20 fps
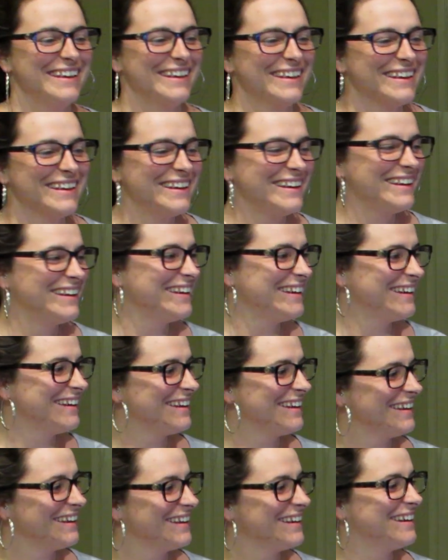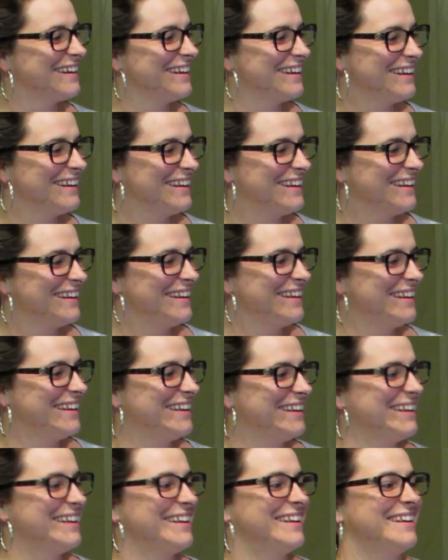
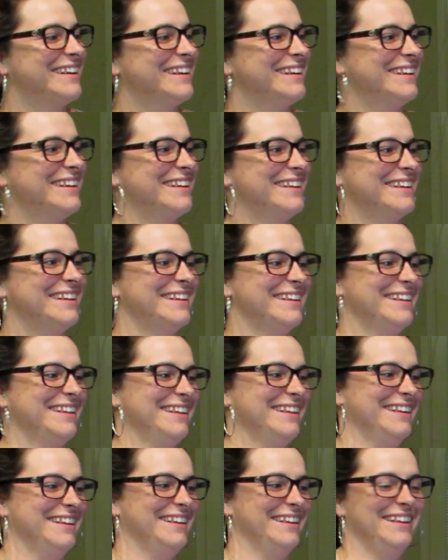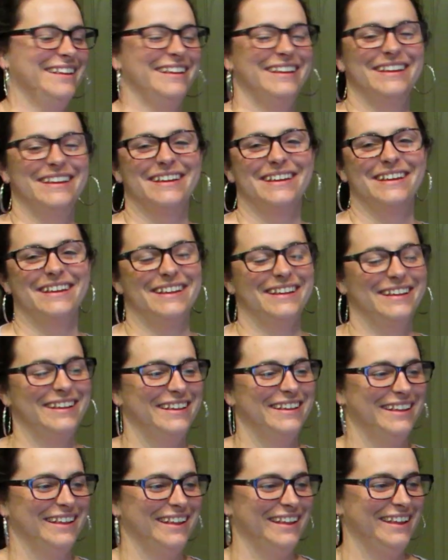
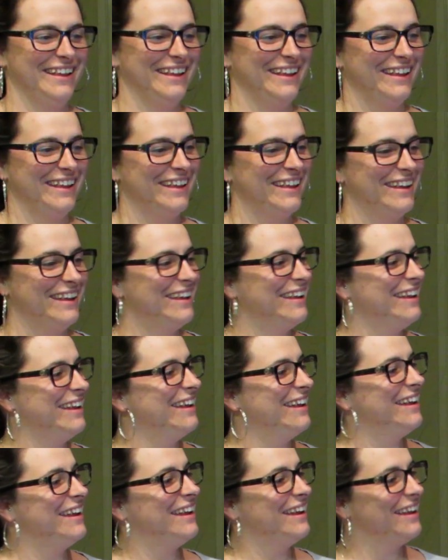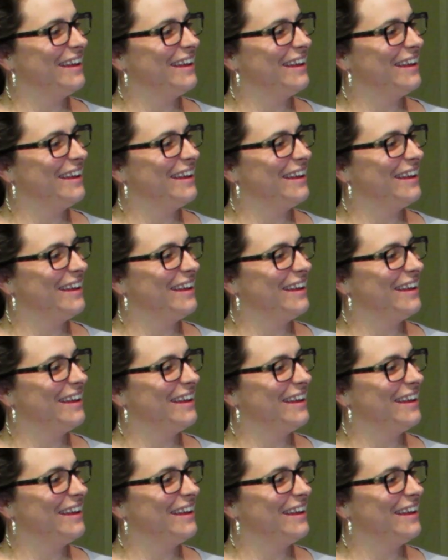[no speech]